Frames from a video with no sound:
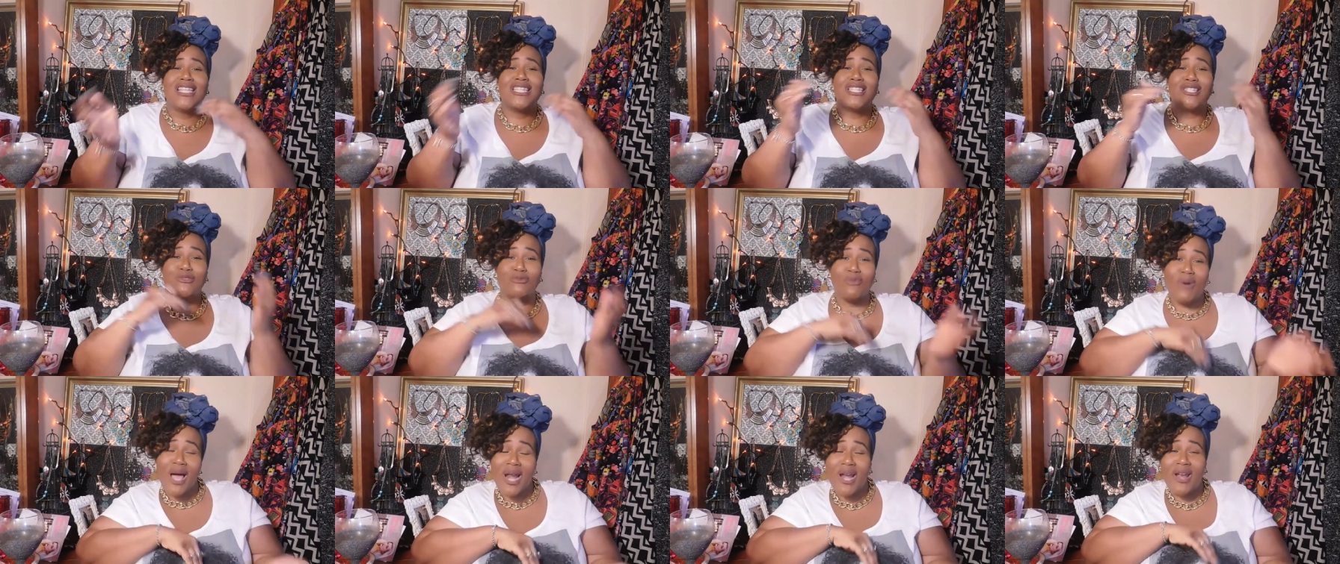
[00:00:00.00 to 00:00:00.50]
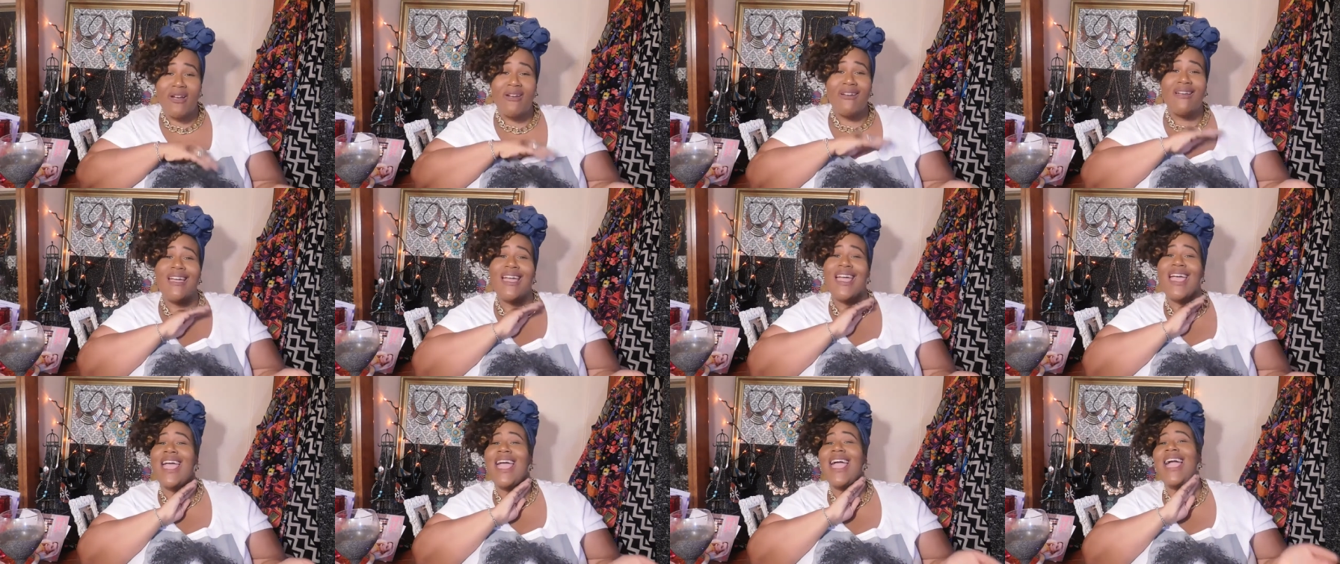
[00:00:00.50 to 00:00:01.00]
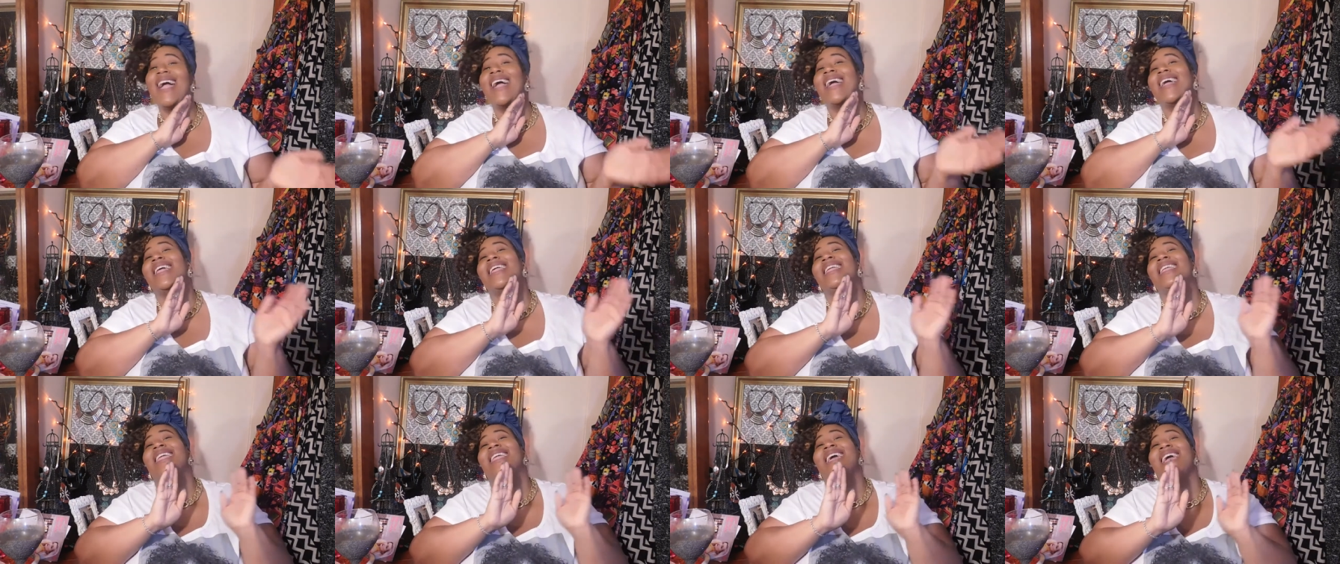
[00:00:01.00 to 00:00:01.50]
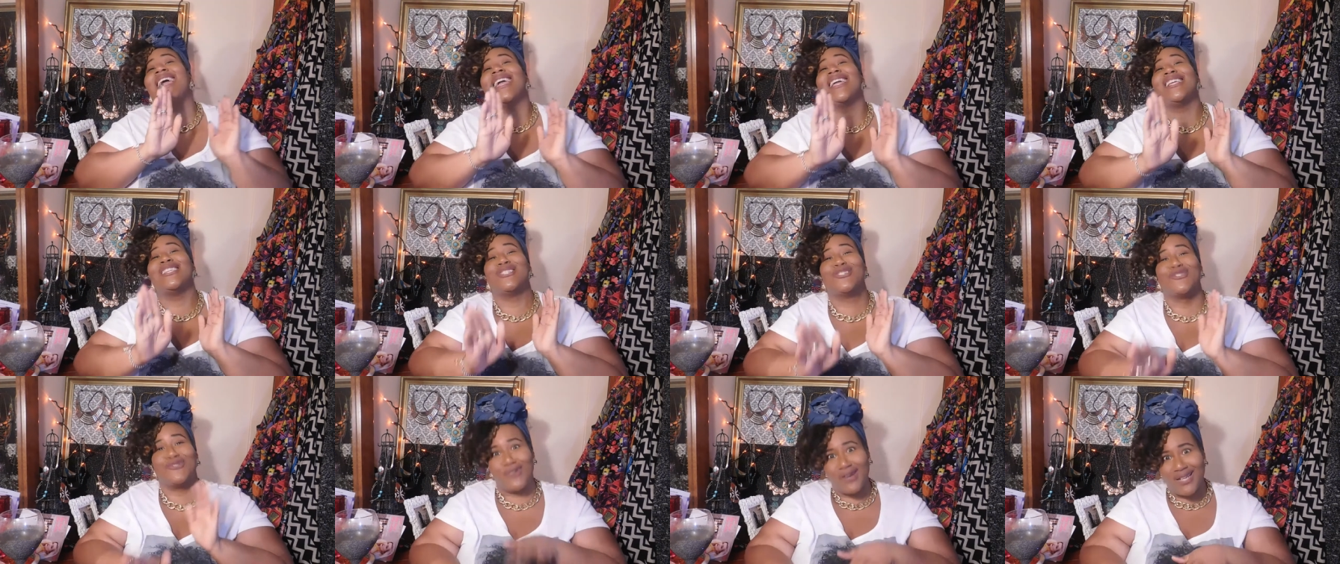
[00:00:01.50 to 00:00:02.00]
sweater and a
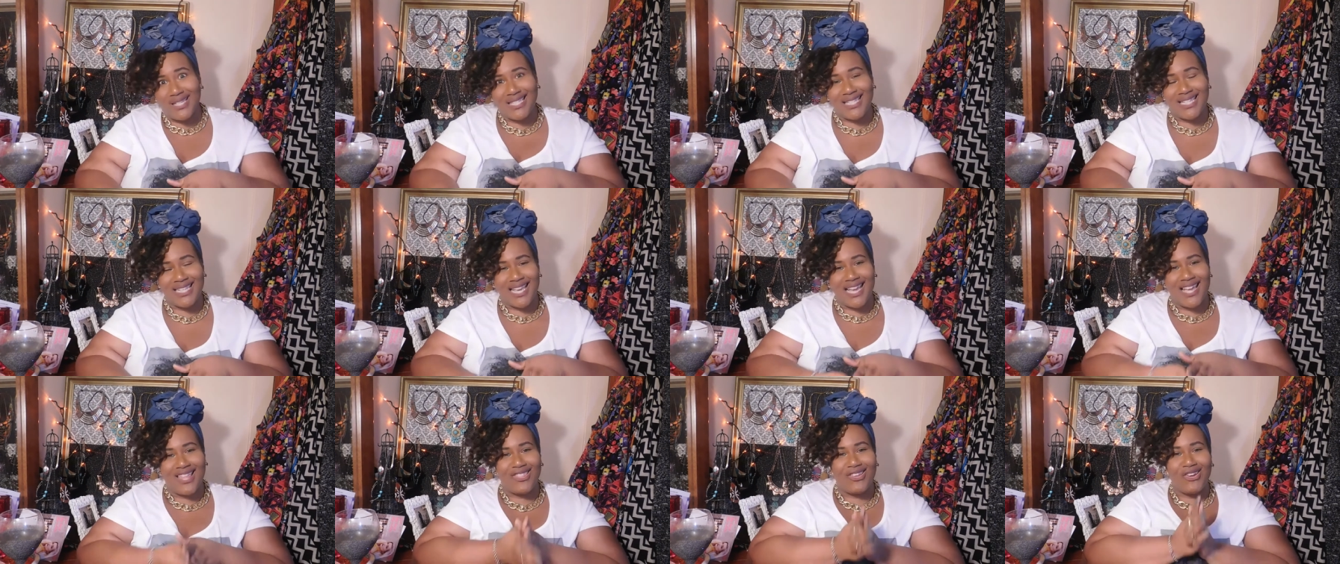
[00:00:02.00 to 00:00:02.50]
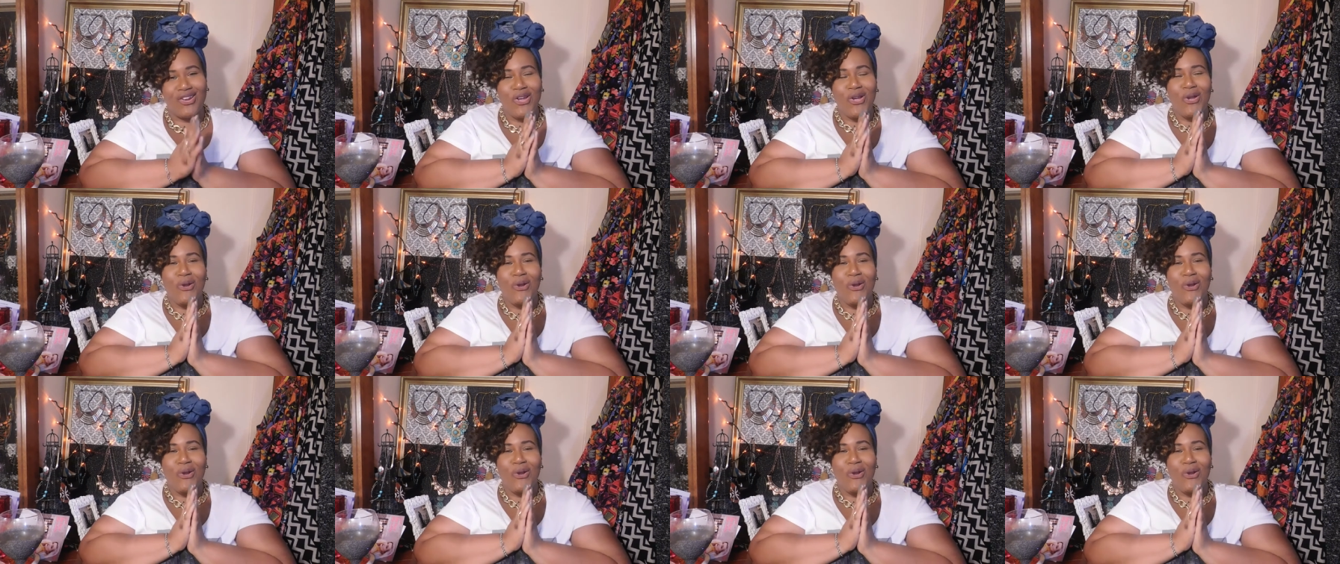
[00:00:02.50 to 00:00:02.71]
dress together.